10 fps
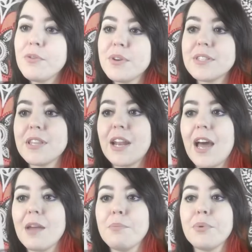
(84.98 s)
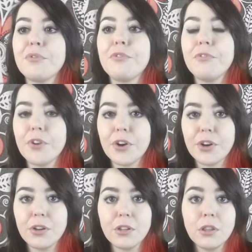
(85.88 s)
the reason that I
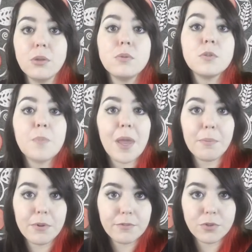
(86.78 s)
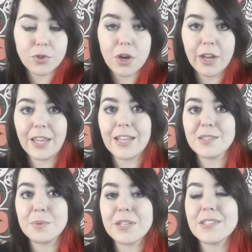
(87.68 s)
prefer loose paper for drawing is
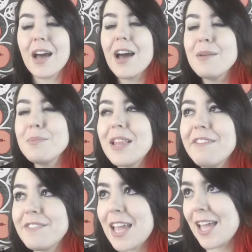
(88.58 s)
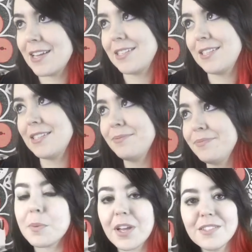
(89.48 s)
because I'm left-handed,
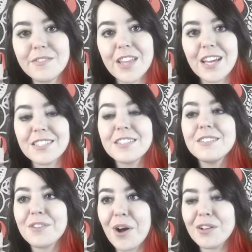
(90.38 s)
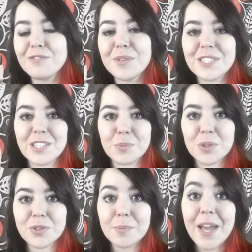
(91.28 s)
so because of that all of my
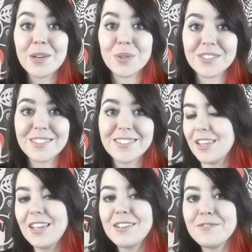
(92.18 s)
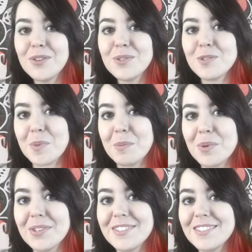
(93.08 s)
sketchbooks are backwards. It confuses
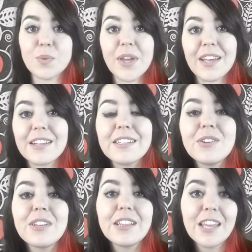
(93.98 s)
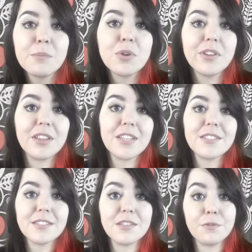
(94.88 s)
people. That's why I clearly labeled that this
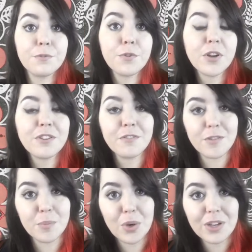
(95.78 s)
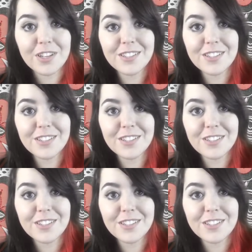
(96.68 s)
is the front of the book.